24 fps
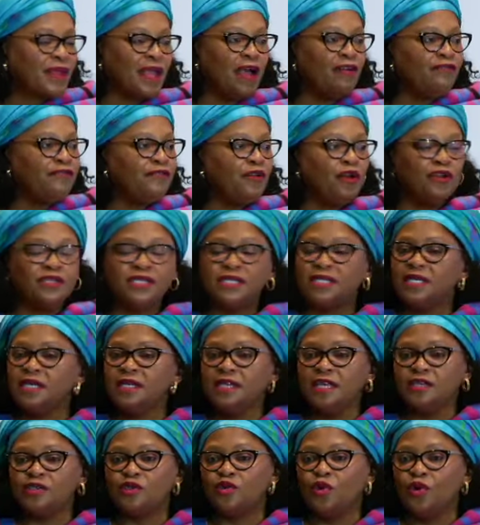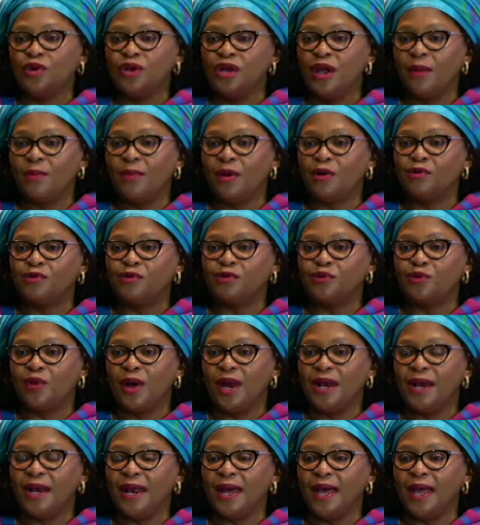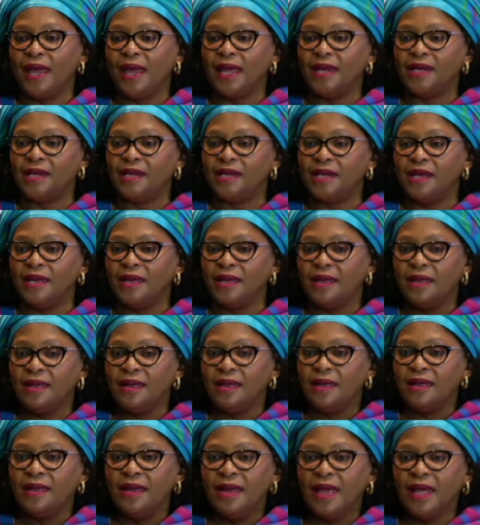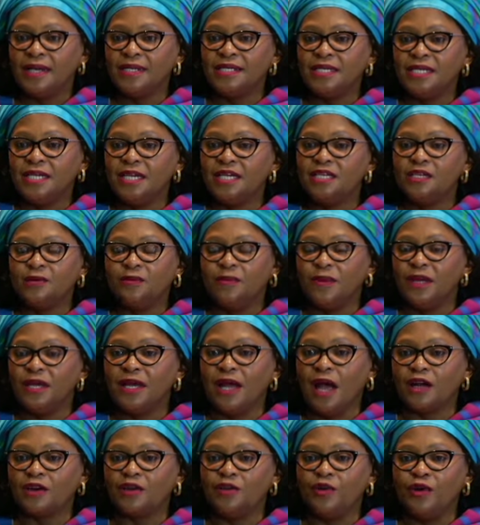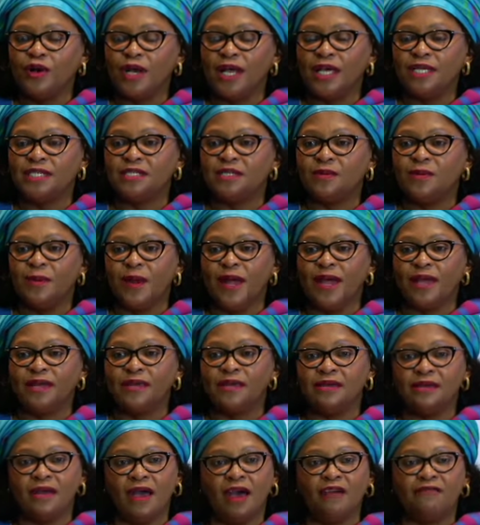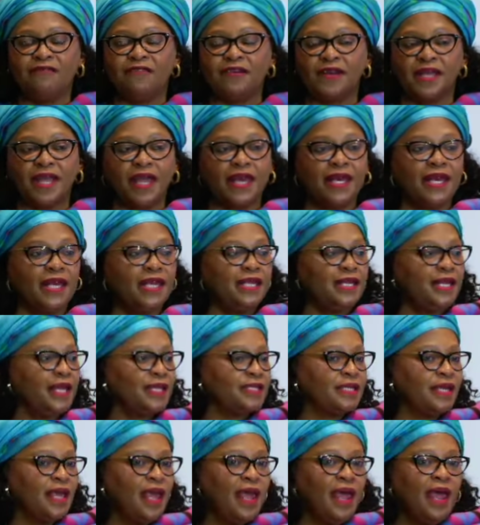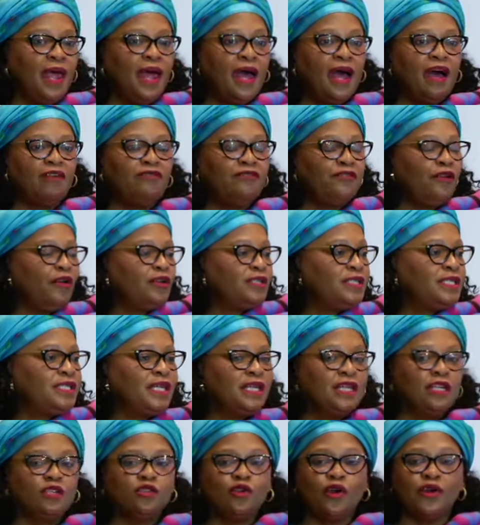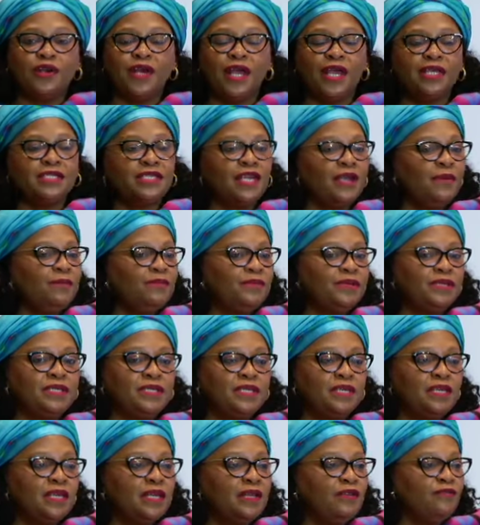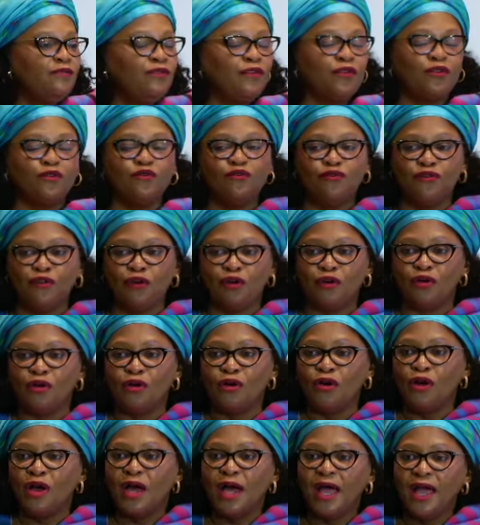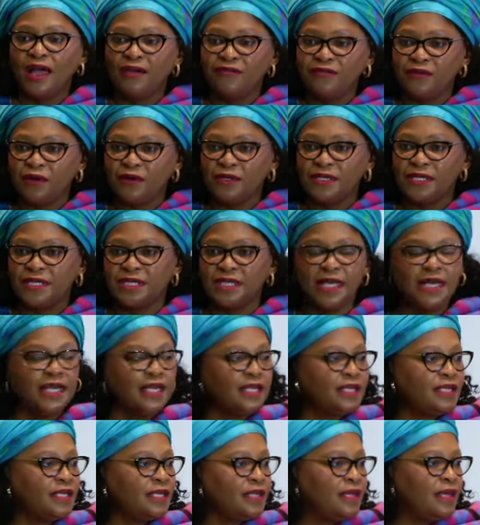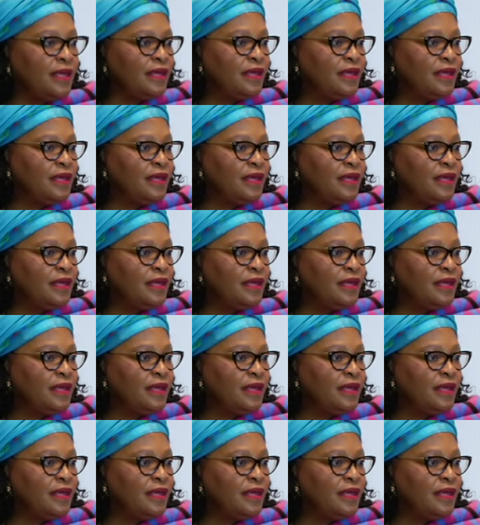I've not seen the story about Rwanda and it being acknowledged by African leaders. I've not seen it on SABC in 404. I have not seen it.